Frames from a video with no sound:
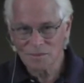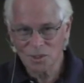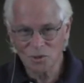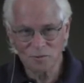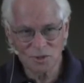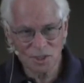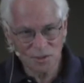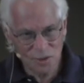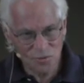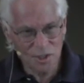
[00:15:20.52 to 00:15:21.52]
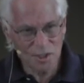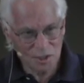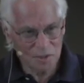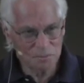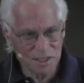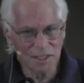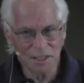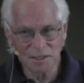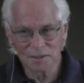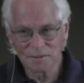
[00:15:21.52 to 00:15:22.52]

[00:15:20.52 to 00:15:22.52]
And all of a sudden they run into being.